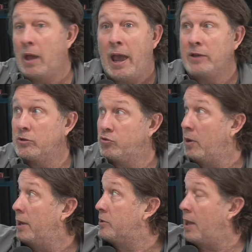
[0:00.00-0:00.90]
As an
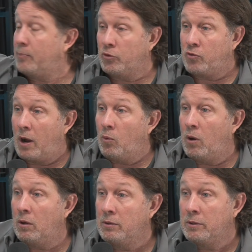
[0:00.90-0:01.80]
example,
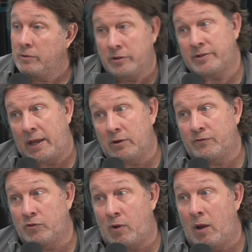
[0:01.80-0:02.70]
drywall, the standard
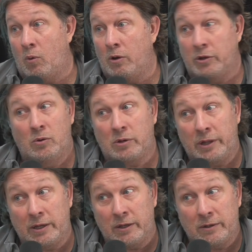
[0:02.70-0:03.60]
for drywall, you don't
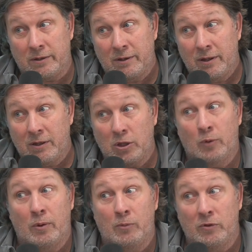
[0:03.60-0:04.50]
clean it,
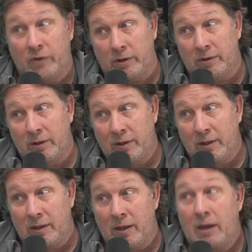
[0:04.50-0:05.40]
you remove it.
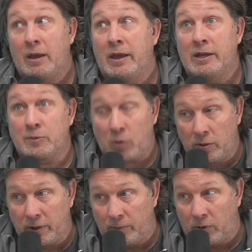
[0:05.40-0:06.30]
It's
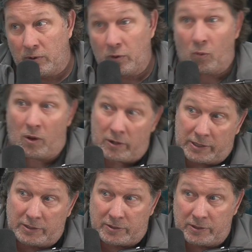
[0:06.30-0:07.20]
permeable. The water
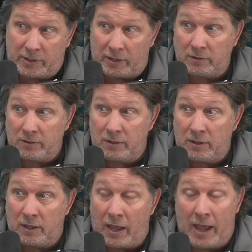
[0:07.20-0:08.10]
gets in there
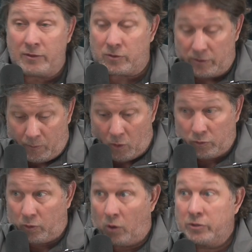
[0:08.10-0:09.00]
and the
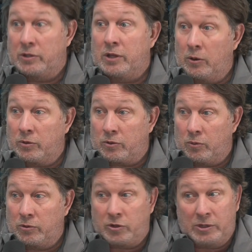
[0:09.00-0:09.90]
mold grows in there with the
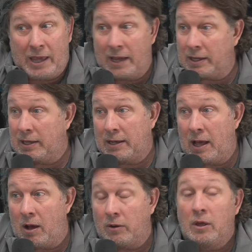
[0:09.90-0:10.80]
roots. You can't get it
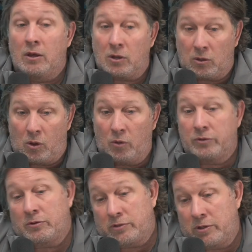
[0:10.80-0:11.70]
out.
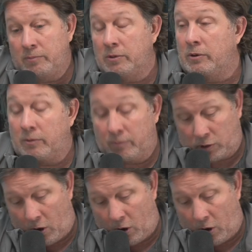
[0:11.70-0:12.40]
Clothes are similar.